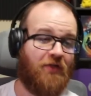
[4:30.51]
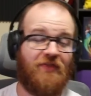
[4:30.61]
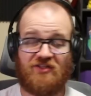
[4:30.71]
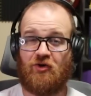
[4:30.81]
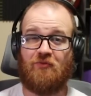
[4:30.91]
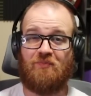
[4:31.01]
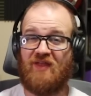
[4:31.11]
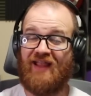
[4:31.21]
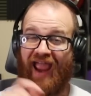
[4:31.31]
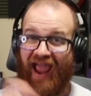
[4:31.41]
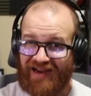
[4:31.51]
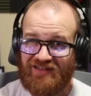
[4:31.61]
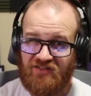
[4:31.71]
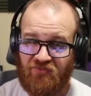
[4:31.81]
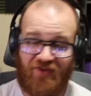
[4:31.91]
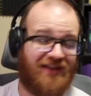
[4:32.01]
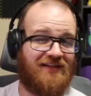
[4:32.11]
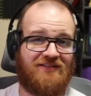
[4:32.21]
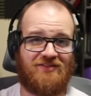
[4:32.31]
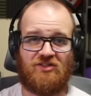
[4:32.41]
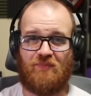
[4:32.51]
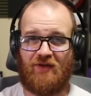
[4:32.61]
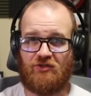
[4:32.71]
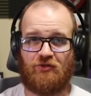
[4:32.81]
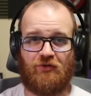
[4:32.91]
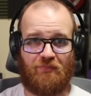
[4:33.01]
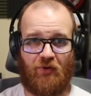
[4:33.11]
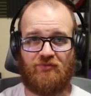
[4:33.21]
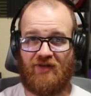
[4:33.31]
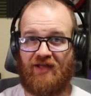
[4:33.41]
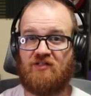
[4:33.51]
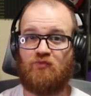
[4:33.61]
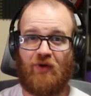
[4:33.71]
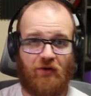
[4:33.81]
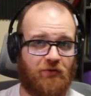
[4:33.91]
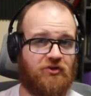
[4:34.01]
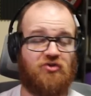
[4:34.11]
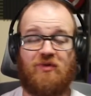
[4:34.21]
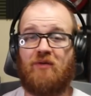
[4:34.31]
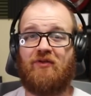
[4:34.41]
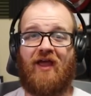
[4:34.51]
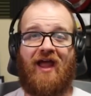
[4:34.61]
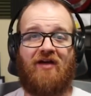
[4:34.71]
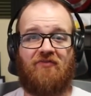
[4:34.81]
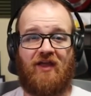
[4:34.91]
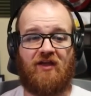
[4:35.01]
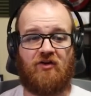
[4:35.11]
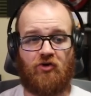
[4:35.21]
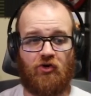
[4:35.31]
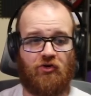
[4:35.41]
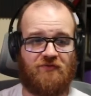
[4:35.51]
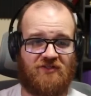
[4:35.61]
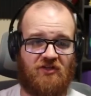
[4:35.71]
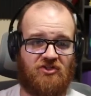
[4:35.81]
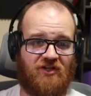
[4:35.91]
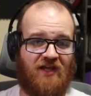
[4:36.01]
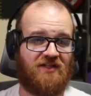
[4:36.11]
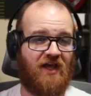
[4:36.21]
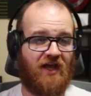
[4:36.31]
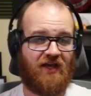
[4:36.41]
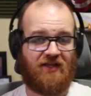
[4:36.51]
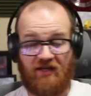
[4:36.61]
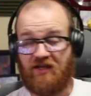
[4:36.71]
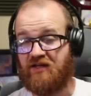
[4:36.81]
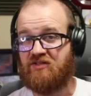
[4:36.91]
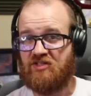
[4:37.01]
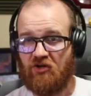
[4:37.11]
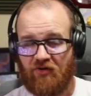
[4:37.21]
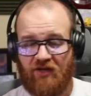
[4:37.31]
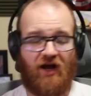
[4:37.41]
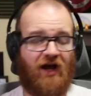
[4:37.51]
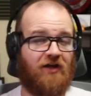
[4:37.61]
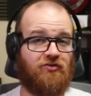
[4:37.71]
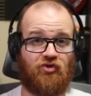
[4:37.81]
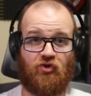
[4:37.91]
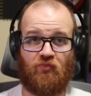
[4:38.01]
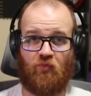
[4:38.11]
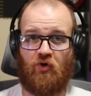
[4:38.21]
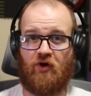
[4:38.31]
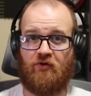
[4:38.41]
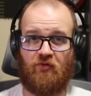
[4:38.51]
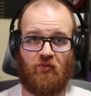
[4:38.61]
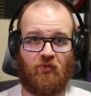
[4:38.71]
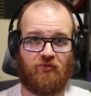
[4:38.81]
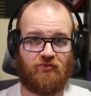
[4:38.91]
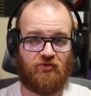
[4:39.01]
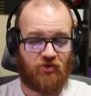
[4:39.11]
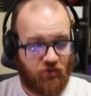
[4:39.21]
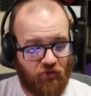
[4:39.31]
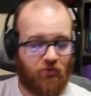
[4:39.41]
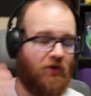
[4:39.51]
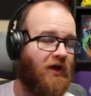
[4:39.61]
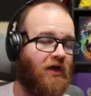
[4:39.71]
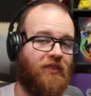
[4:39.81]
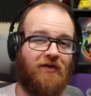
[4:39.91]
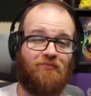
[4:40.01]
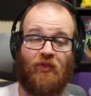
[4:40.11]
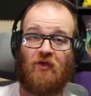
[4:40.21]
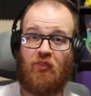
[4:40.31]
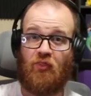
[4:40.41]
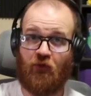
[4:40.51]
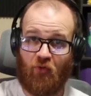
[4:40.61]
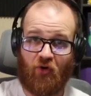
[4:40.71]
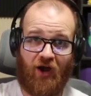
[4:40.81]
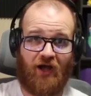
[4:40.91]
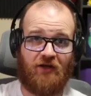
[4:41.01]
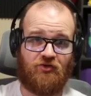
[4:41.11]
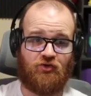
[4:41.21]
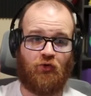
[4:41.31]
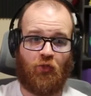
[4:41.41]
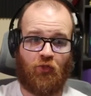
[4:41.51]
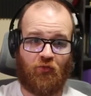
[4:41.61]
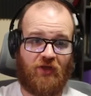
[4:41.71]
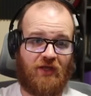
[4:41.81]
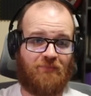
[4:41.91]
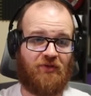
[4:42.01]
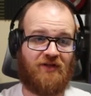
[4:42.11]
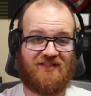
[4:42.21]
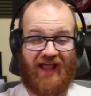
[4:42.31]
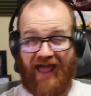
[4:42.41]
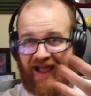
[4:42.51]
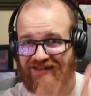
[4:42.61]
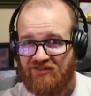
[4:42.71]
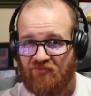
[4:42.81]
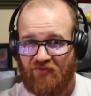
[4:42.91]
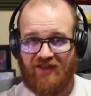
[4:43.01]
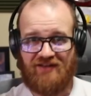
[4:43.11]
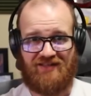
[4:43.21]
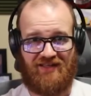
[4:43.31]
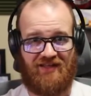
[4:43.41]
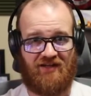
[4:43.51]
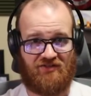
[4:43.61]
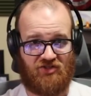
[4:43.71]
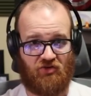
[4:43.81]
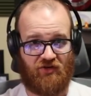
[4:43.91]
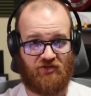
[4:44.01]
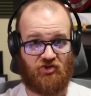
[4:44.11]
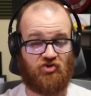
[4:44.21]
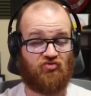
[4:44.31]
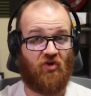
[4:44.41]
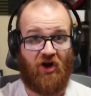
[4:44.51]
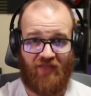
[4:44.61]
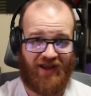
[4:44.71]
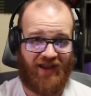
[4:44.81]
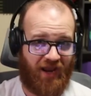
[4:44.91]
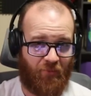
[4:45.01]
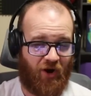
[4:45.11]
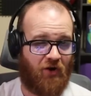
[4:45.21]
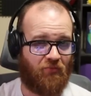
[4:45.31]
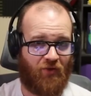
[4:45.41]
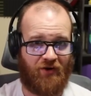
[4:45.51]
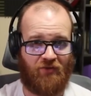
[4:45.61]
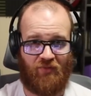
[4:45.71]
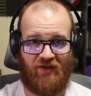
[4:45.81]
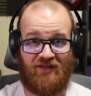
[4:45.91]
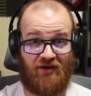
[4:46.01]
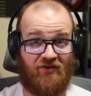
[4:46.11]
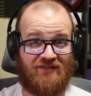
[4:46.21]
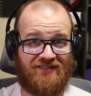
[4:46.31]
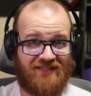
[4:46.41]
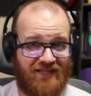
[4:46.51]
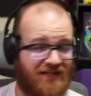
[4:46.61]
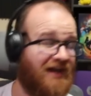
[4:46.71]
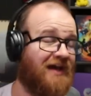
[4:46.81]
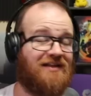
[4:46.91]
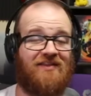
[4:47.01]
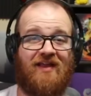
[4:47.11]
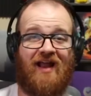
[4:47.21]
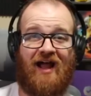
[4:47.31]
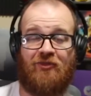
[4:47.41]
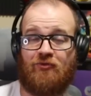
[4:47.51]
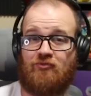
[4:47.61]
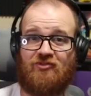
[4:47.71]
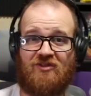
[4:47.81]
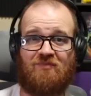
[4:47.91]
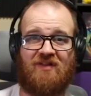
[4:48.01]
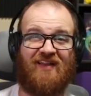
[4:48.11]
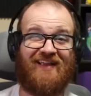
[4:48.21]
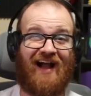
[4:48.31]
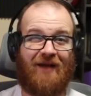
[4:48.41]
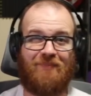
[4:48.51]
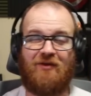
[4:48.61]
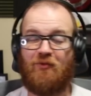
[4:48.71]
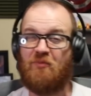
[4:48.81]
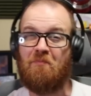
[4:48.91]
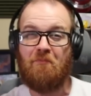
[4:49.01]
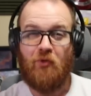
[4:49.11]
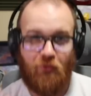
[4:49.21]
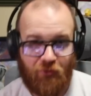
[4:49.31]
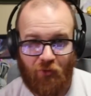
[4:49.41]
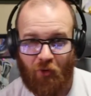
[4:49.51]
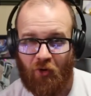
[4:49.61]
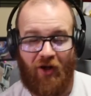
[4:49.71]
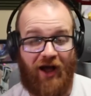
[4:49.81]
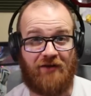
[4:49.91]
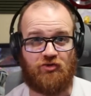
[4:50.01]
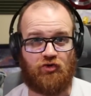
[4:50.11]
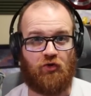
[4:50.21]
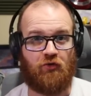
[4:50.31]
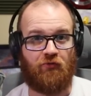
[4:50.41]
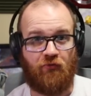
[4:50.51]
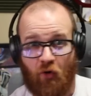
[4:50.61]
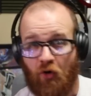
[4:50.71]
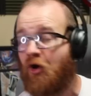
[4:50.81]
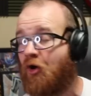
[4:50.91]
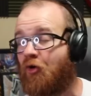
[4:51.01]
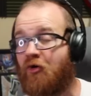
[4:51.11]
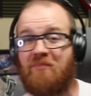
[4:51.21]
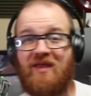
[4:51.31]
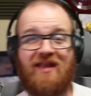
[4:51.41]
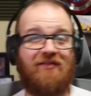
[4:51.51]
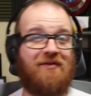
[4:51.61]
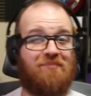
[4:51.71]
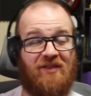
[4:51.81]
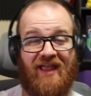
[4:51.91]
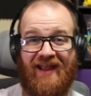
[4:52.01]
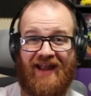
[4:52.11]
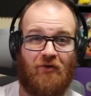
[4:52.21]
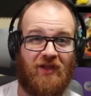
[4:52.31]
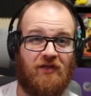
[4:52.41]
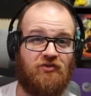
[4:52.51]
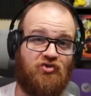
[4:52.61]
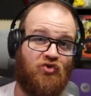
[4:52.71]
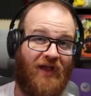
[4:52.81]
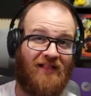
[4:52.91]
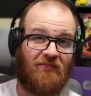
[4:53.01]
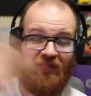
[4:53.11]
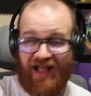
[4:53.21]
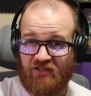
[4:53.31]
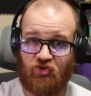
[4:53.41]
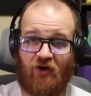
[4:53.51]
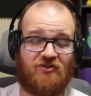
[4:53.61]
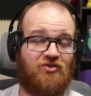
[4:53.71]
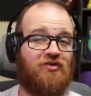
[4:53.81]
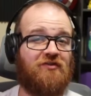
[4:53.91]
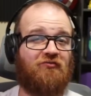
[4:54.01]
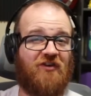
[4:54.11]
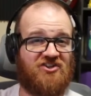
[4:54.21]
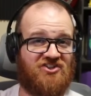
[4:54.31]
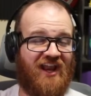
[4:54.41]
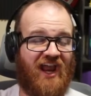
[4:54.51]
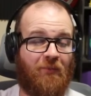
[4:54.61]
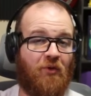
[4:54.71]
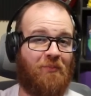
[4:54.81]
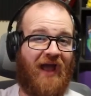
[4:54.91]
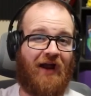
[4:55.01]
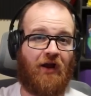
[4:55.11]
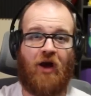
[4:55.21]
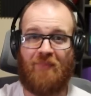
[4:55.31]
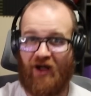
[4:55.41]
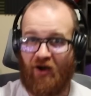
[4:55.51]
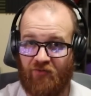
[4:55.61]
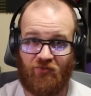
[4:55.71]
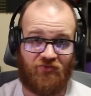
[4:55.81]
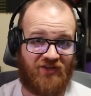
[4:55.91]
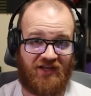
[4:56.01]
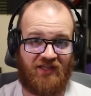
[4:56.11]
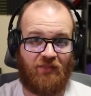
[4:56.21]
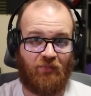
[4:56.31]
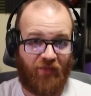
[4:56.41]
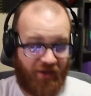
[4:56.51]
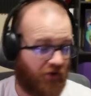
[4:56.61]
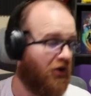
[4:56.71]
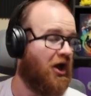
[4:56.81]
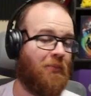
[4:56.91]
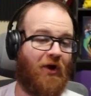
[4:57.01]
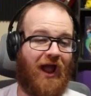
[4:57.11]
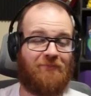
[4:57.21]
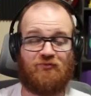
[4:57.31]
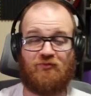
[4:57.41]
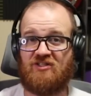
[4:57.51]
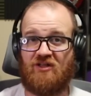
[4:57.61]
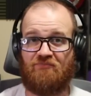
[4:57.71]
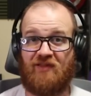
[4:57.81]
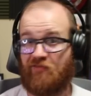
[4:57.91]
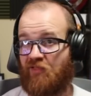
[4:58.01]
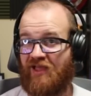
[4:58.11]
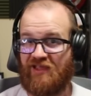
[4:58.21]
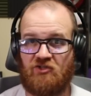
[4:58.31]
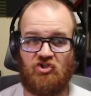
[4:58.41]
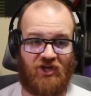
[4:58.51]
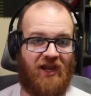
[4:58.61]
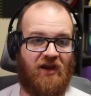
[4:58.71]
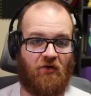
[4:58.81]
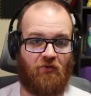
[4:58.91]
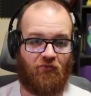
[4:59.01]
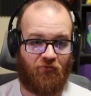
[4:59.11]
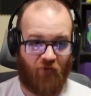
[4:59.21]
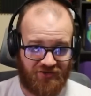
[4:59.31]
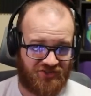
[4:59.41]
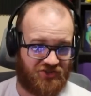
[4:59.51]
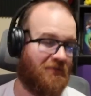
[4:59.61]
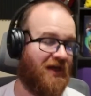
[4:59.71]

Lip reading: This card being activate is especially potent as well, because you'll be able to have a curve such as King Eitri on turn 1 or 2, then play Thor on turn 3, plus activate King Eitri to draw that hammer out right away, guaranteed, to then either do something like copy it with Moon Girl on turn 4, or immediately play it out into a Lockjaw so you can fish that hammer back up out of your deck again later, perhaps with something like Jane Foster.